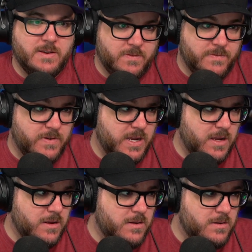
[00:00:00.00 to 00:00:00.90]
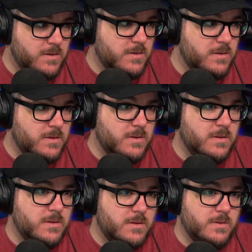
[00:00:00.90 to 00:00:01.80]
for free,
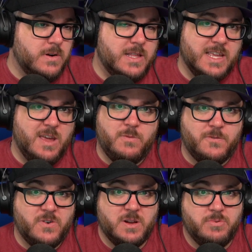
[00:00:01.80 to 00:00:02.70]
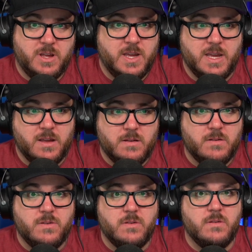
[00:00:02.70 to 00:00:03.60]
right? The game's free to play.
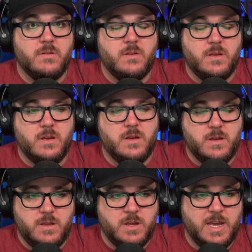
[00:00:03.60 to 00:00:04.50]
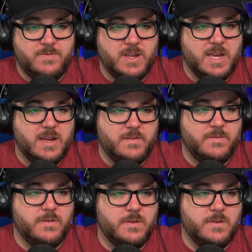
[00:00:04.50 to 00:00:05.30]
You have to have,